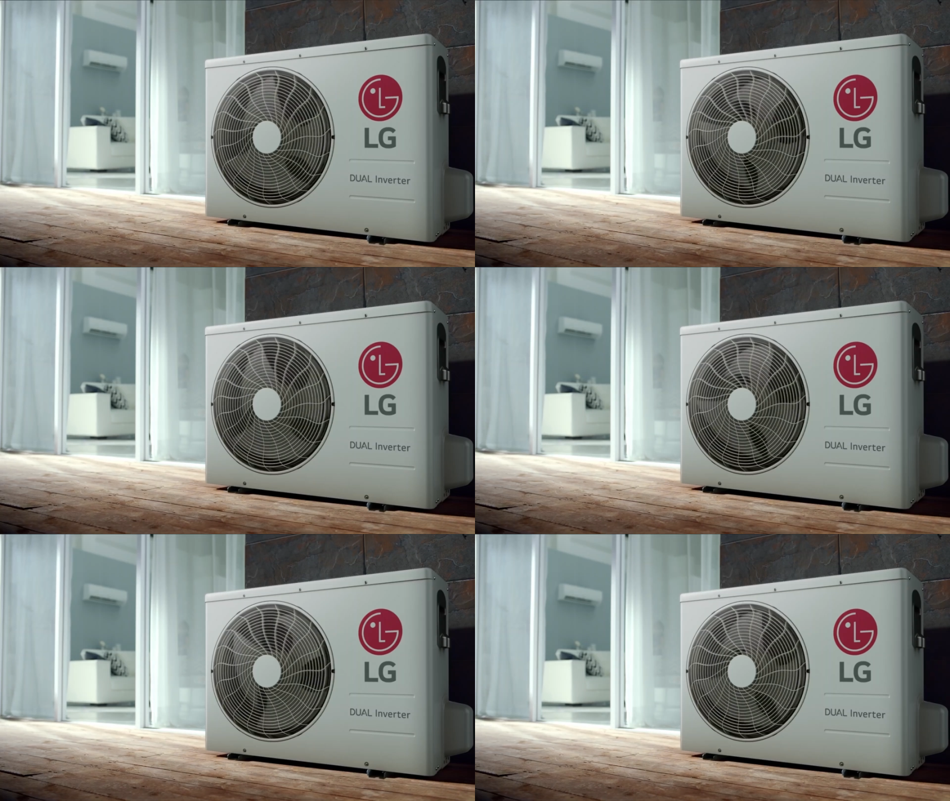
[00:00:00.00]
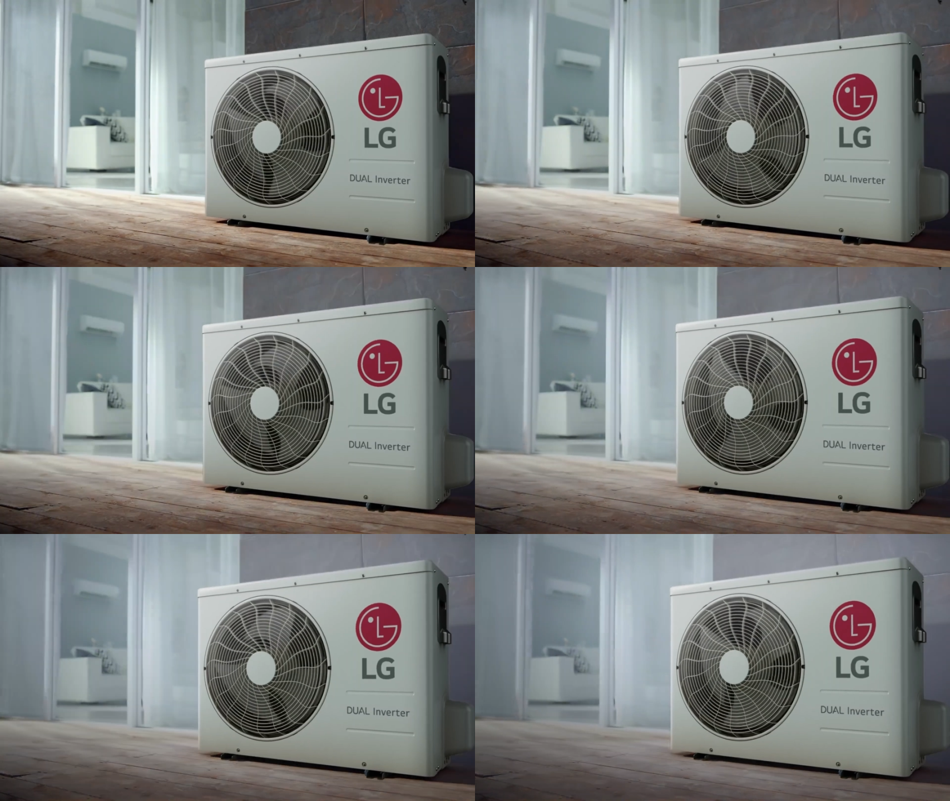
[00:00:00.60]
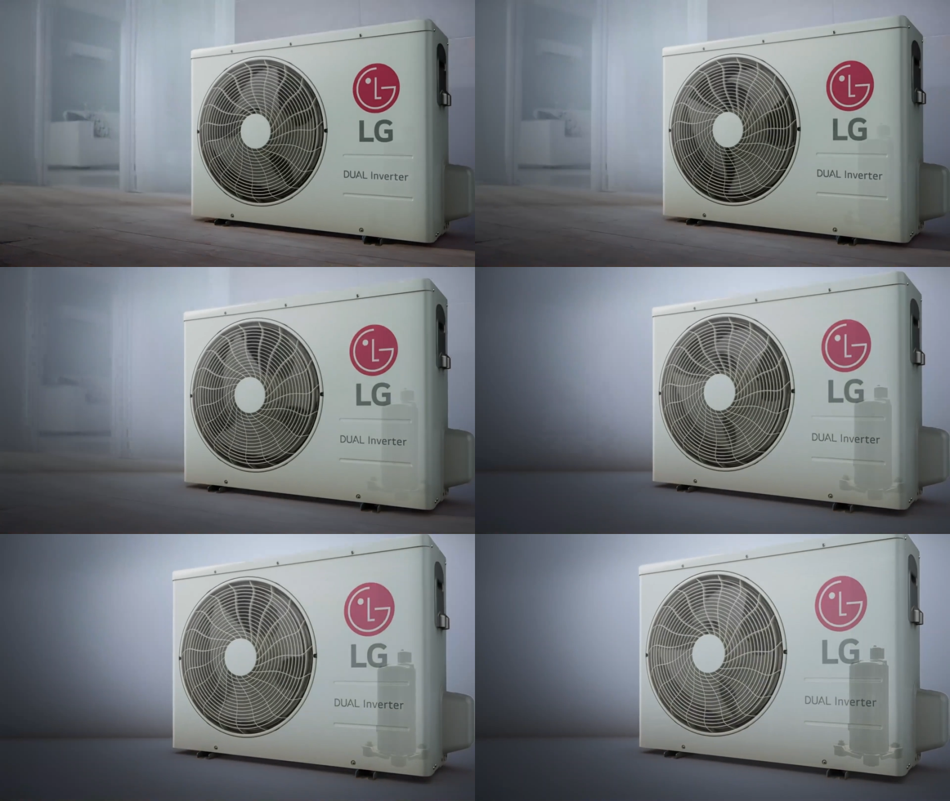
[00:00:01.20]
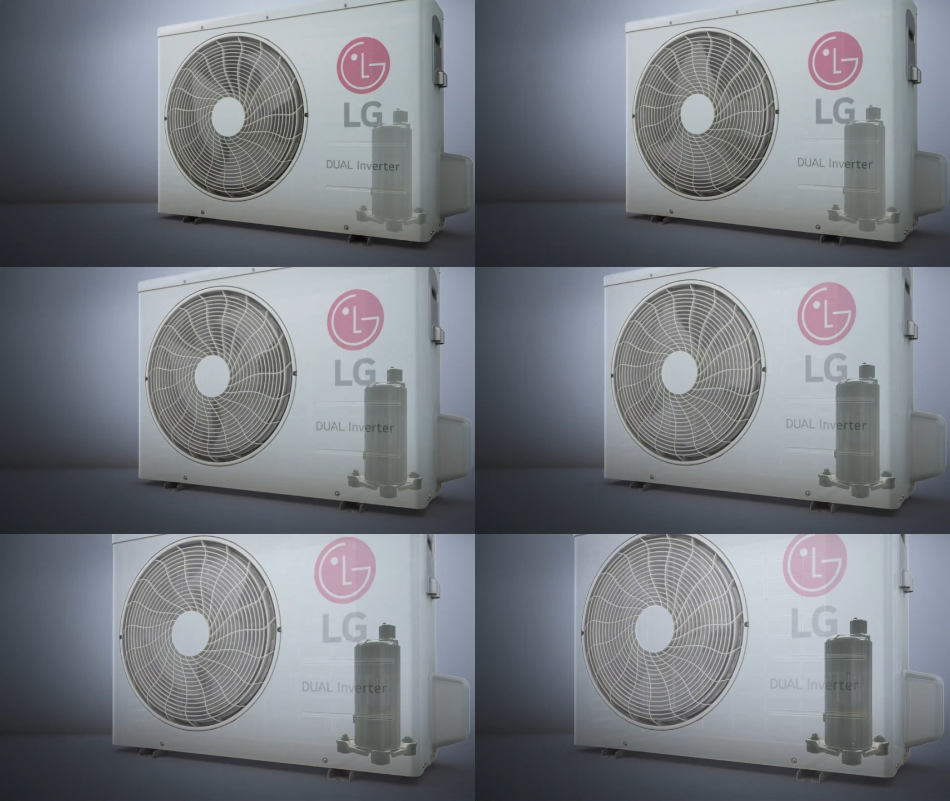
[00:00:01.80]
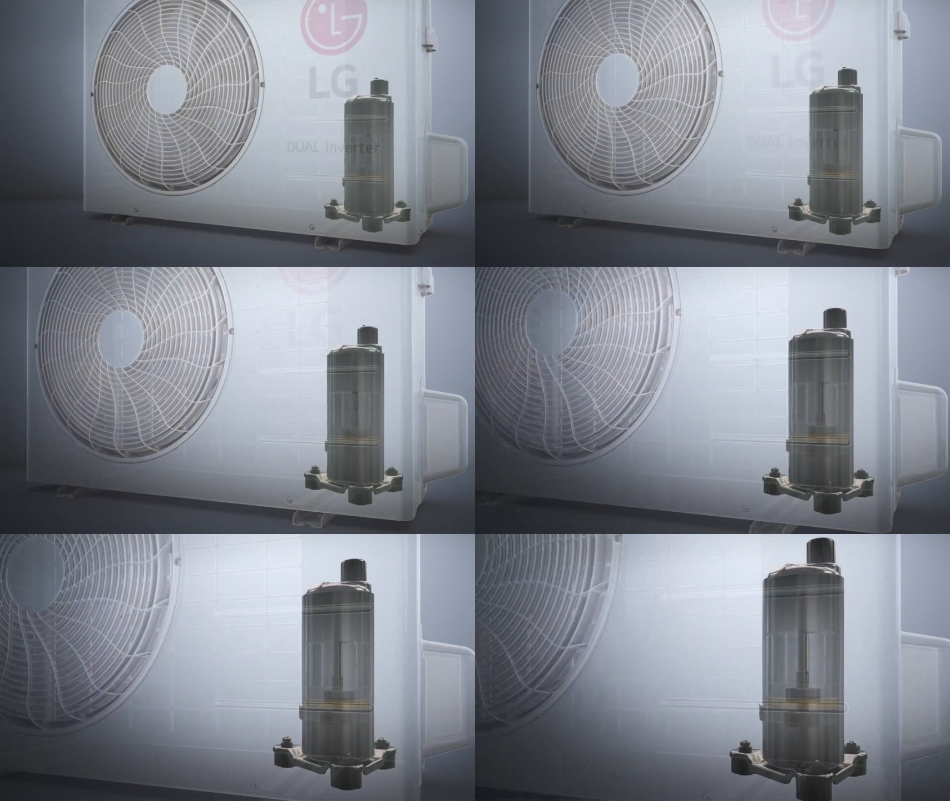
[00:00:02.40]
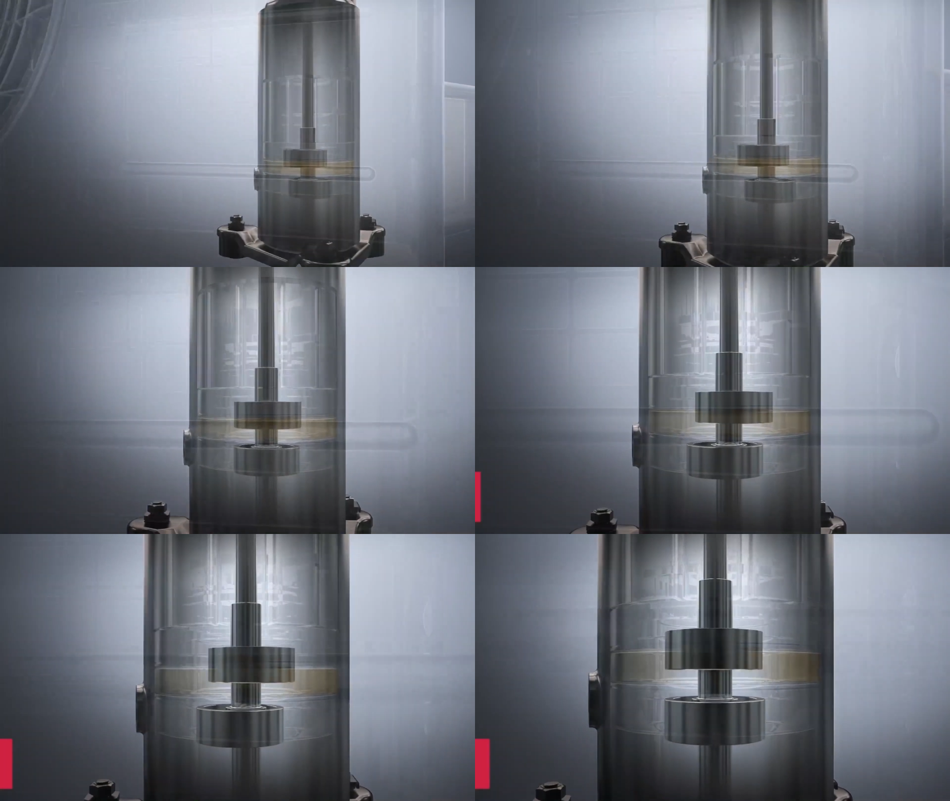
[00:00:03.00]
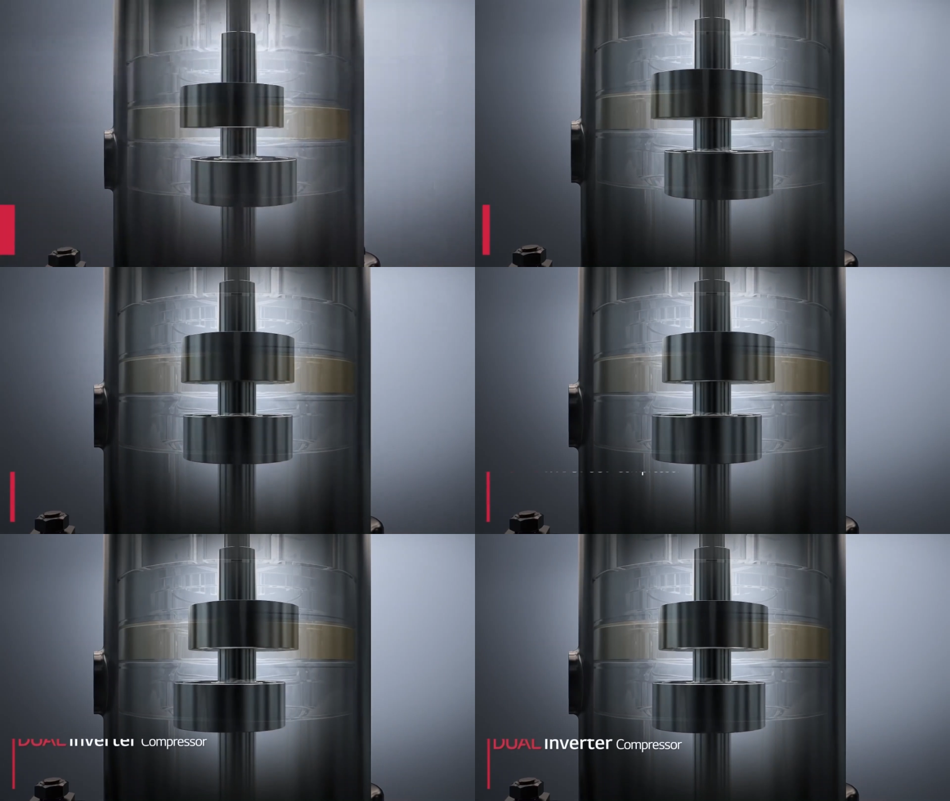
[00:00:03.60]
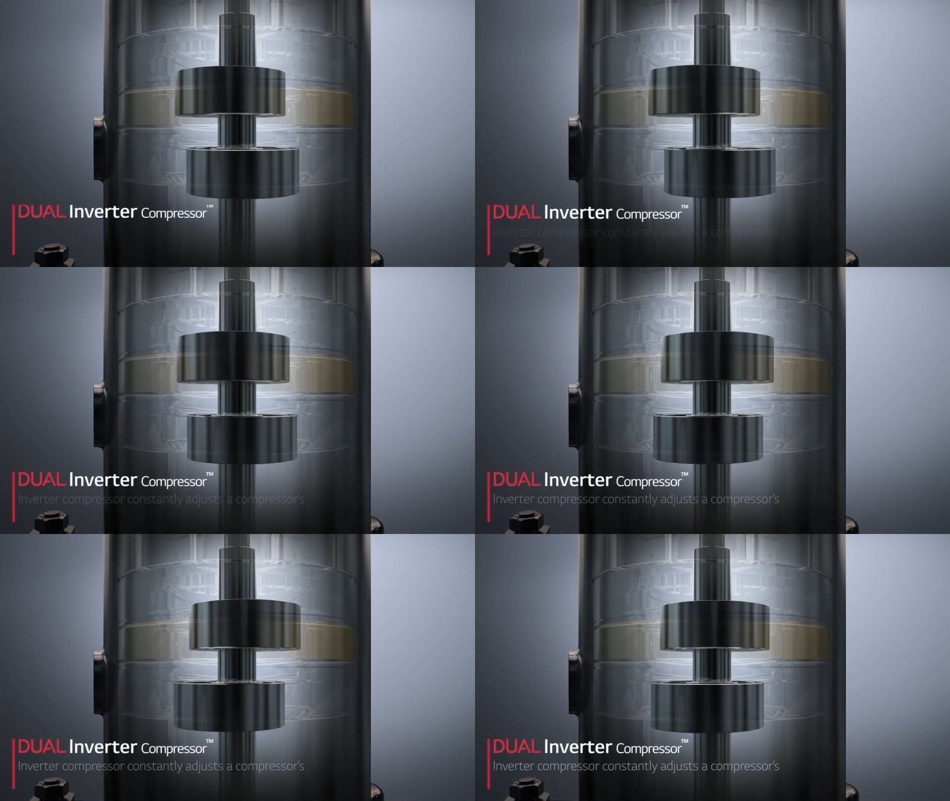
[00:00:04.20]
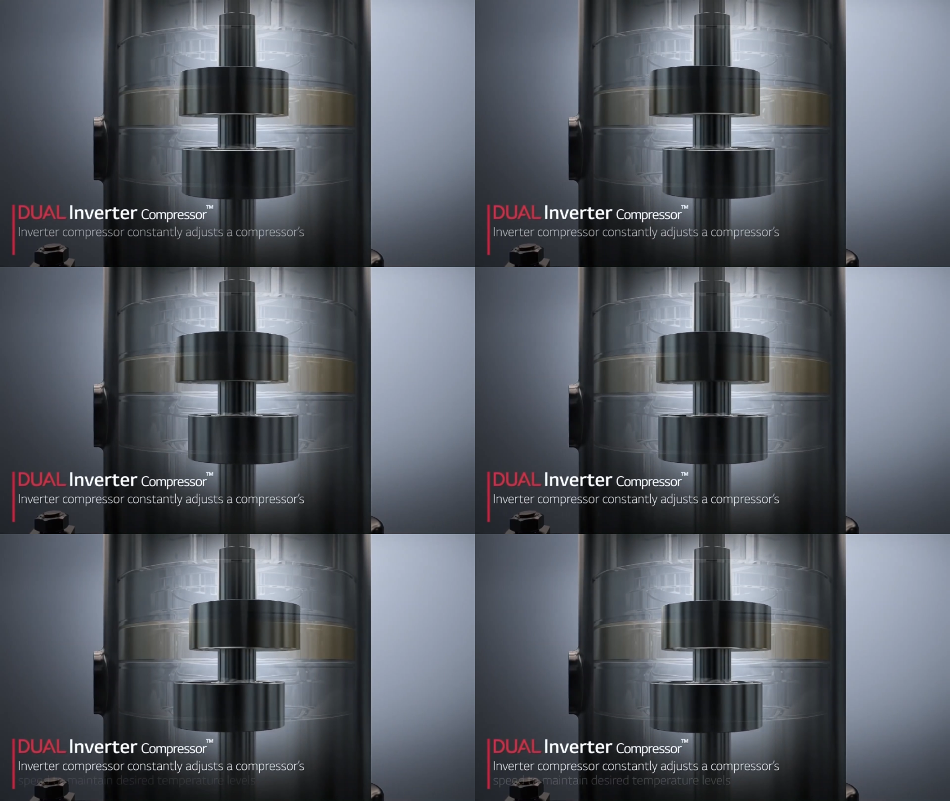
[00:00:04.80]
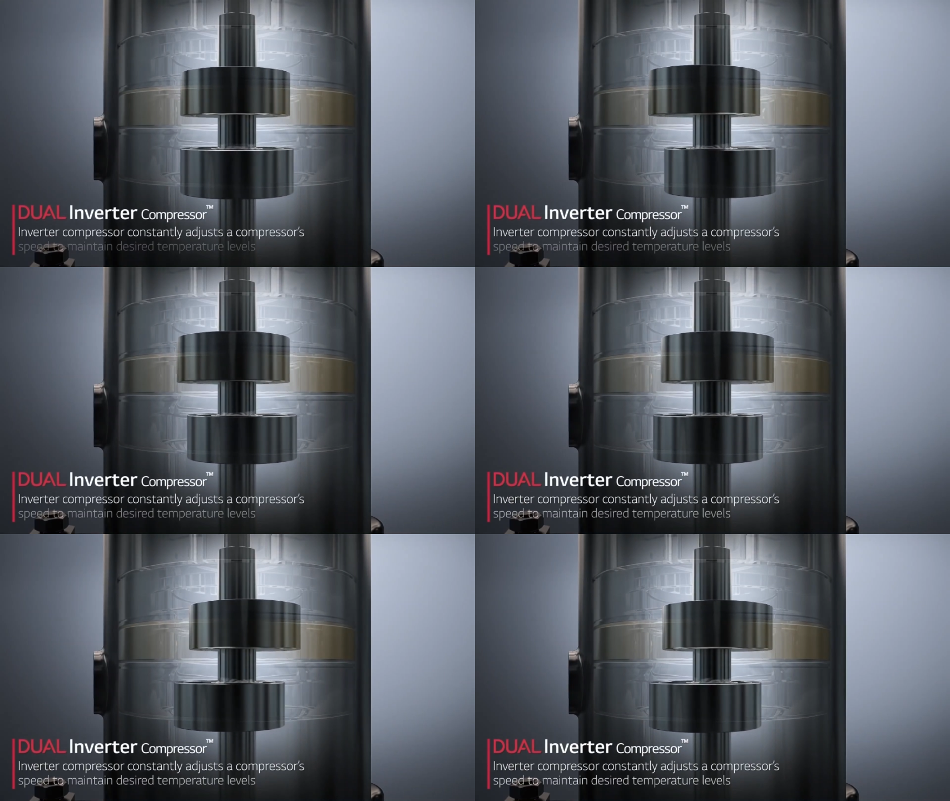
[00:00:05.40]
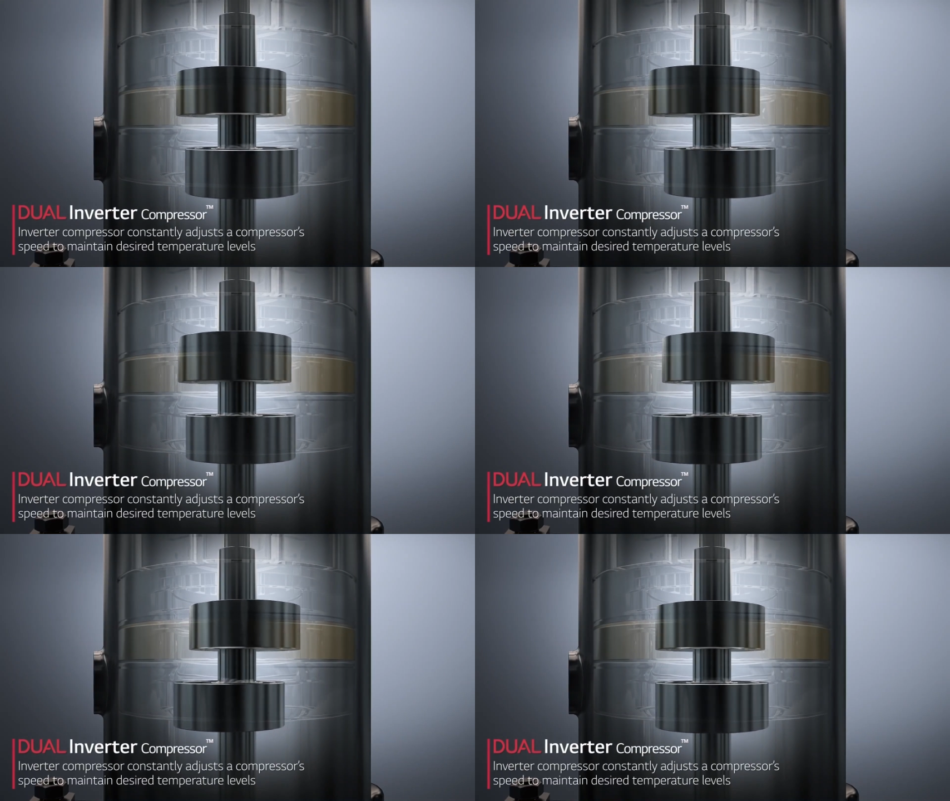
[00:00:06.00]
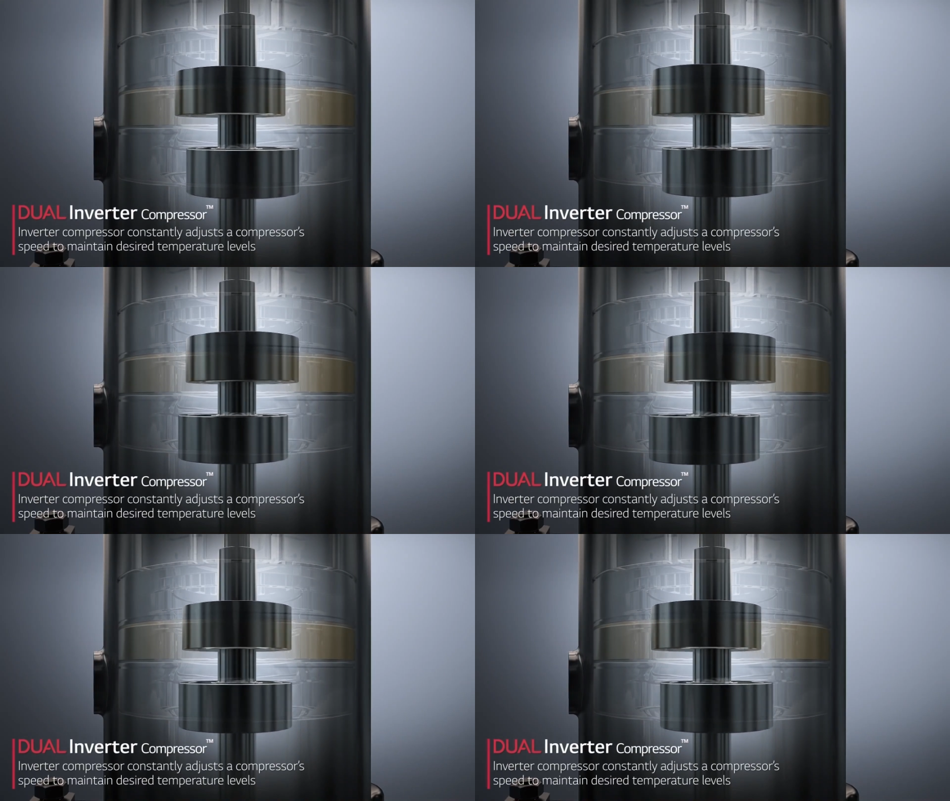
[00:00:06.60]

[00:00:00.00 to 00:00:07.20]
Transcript: [unreadable: no face in view]